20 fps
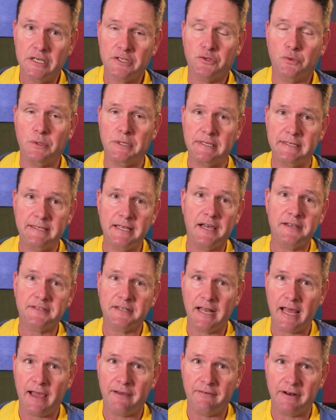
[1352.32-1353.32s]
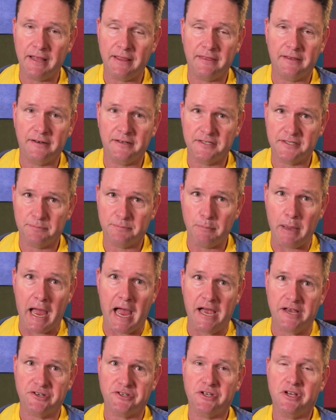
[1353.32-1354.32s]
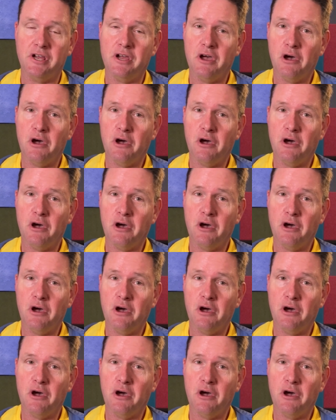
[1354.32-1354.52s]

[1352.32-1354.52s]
he doesn't have anything to smash.